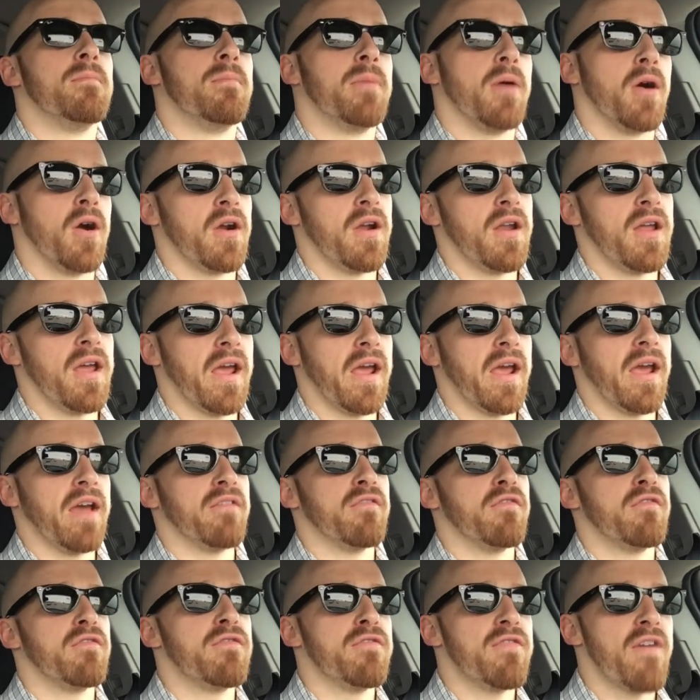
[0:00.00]

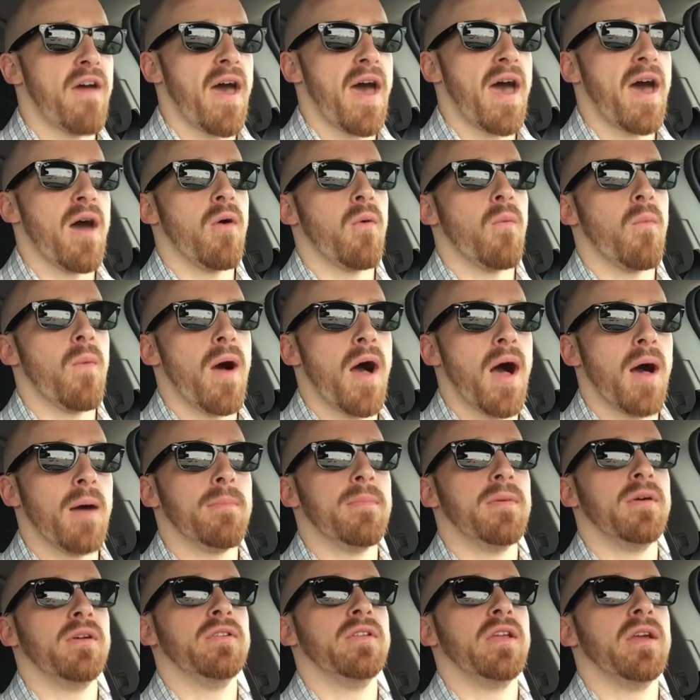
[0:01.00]
Burning fat while
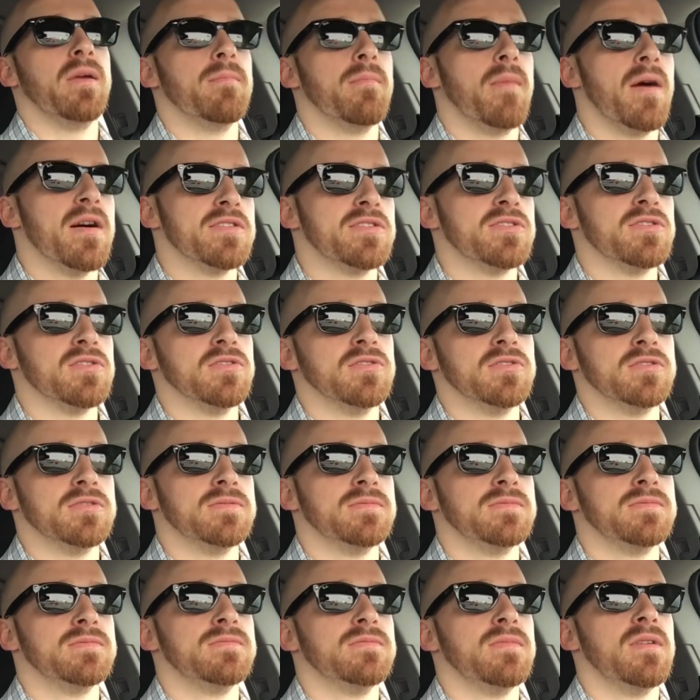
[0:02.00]
building muscle.
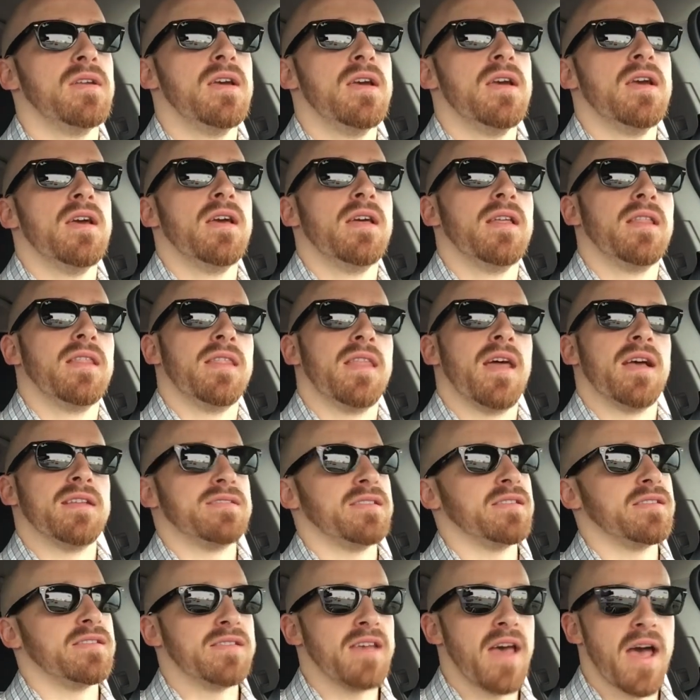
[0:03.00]

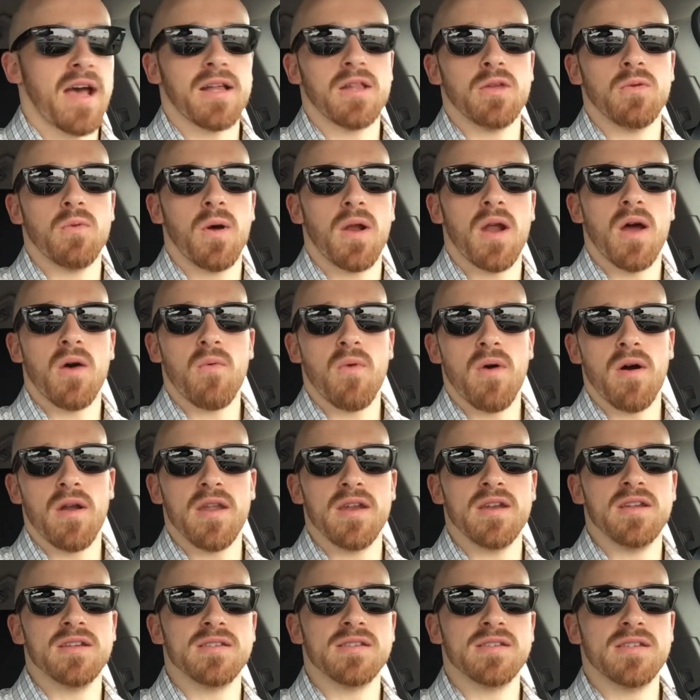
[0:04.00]
That's exactly what I
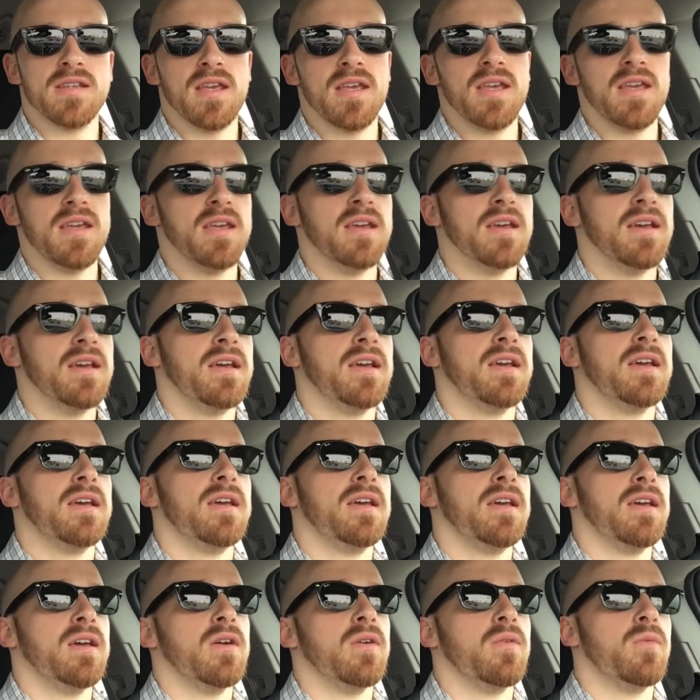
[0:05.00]
wanted to see,
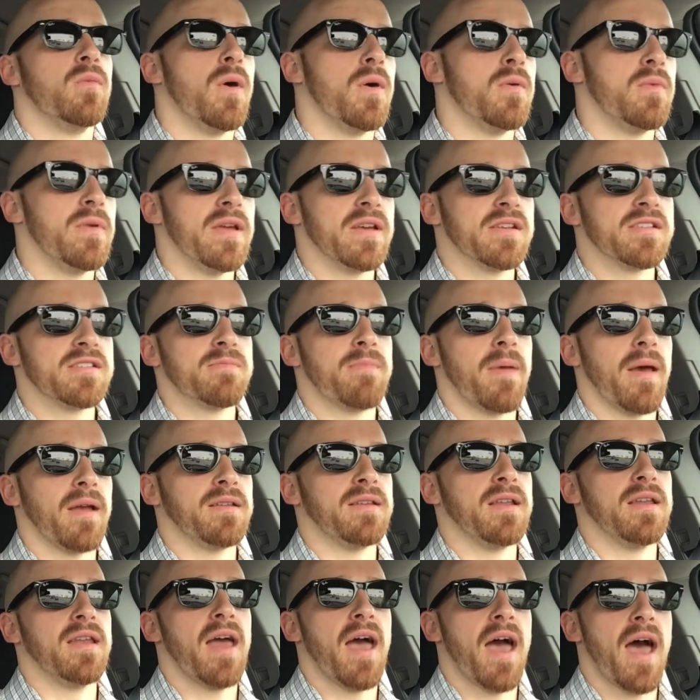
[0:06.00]
what we
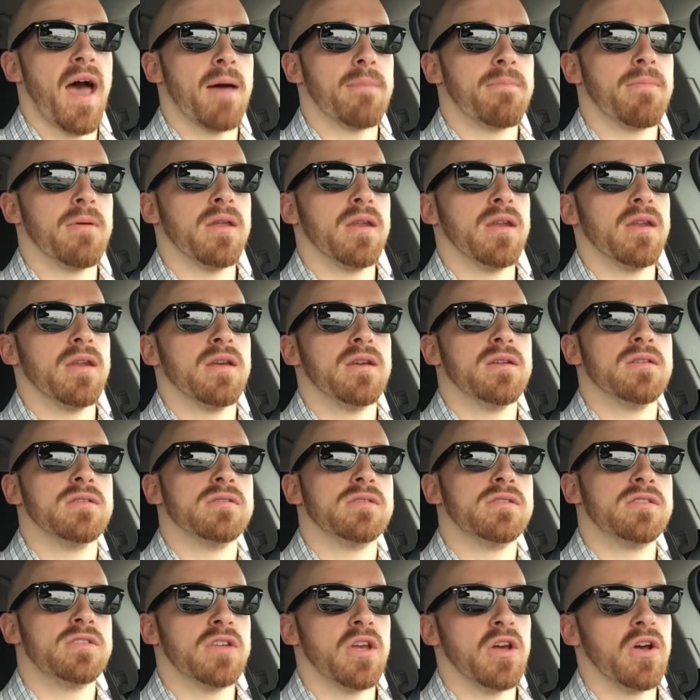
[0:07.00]
expected to happen.
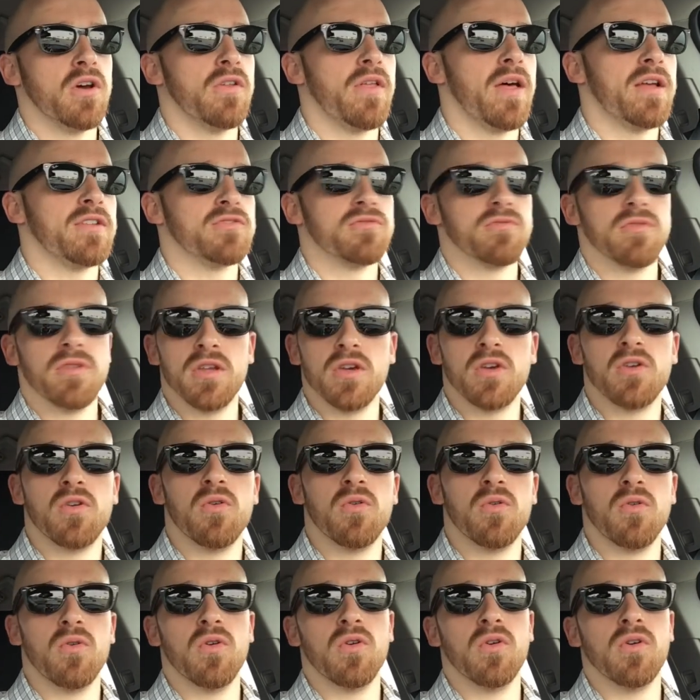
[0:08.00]
So that's really
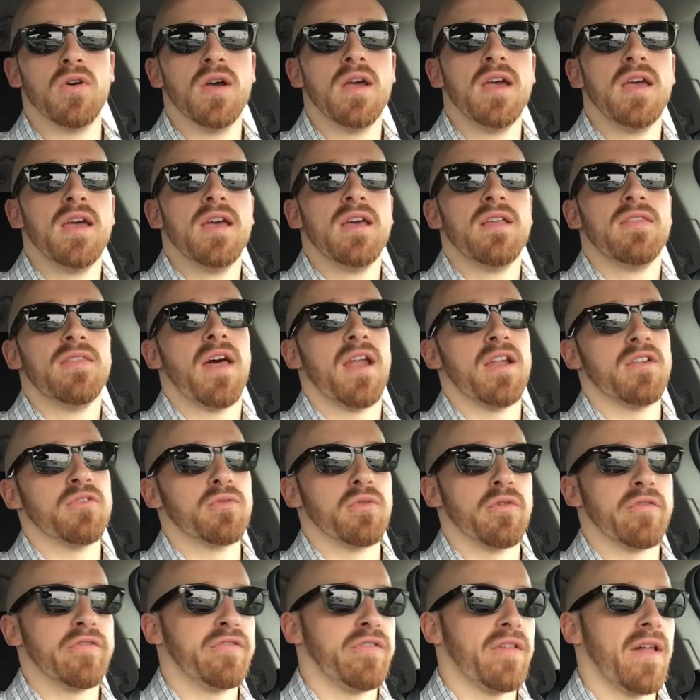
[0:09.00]
cool that it's
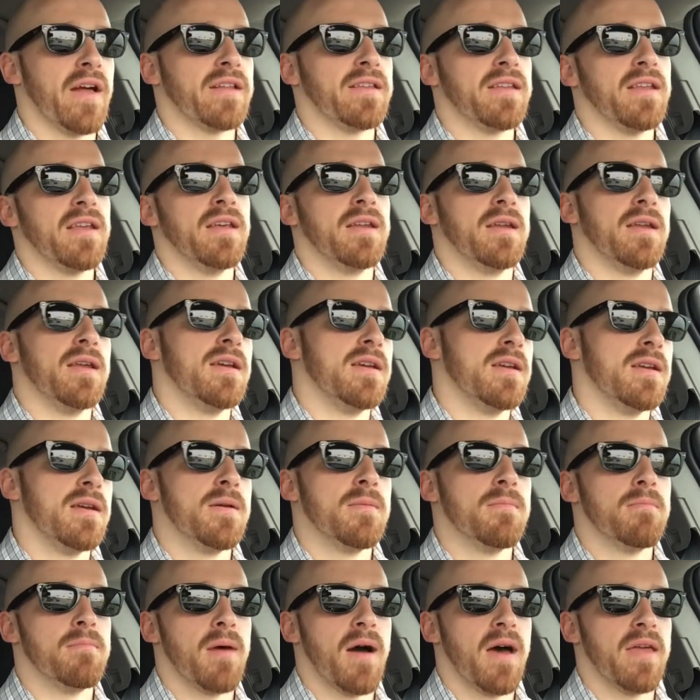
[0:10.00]
reflected
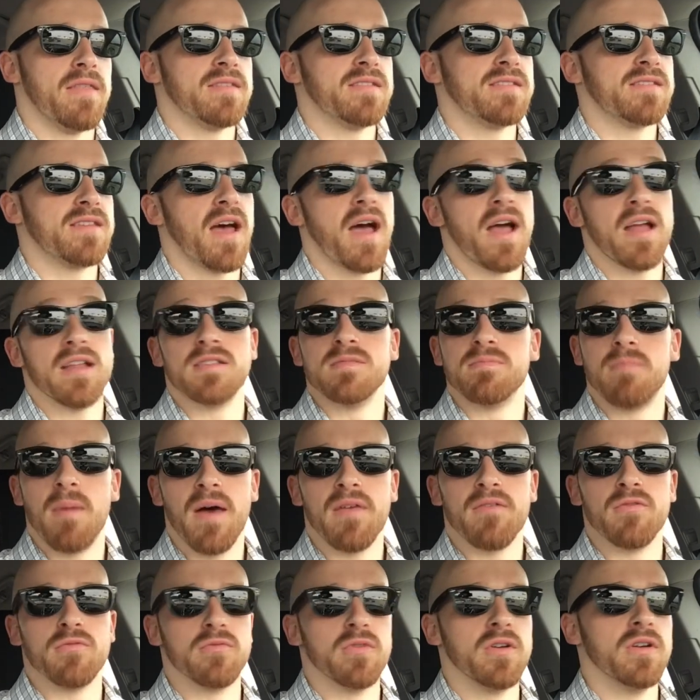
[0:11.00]
by the science,
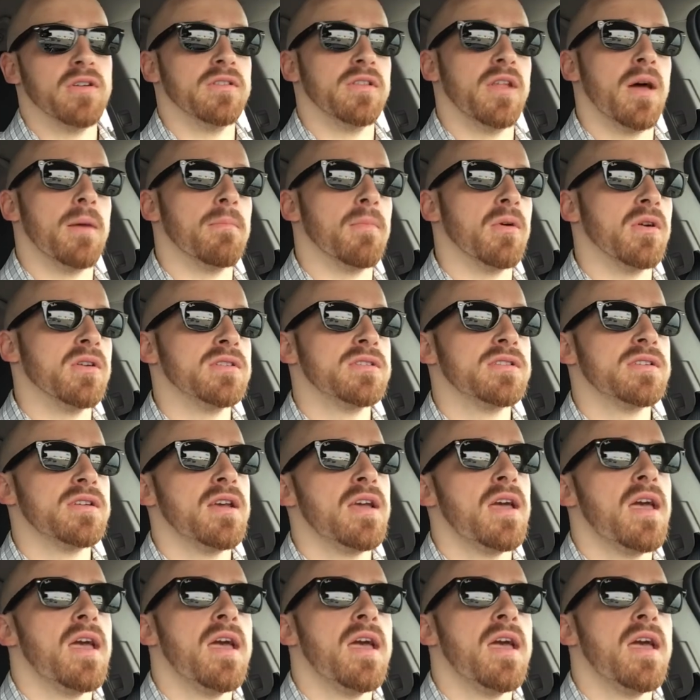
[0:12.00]
by the real numbers.